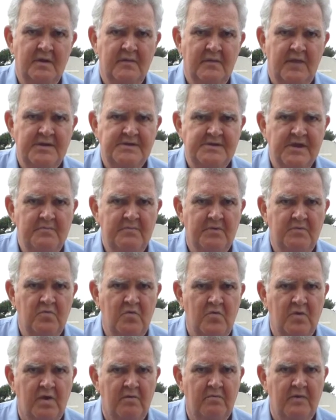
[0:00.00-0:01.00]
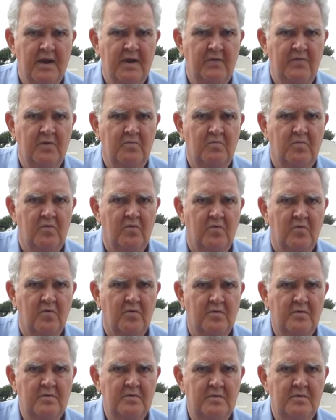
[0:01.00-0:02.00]
they seem to walk around the wall
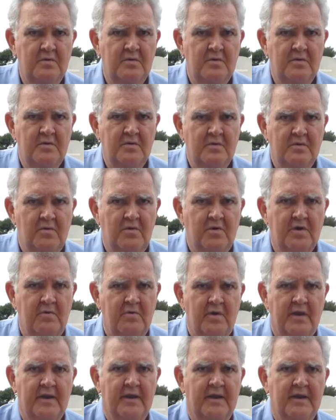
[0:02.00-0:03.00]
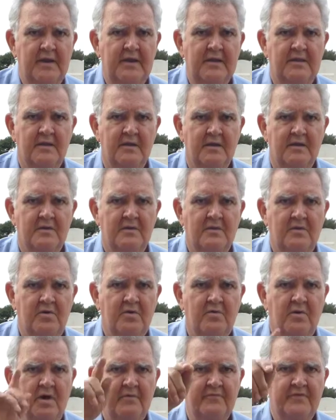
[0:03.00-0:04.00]
or go underneath it or
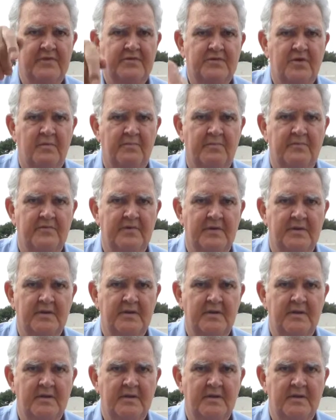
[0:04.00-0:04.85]
go over the top of it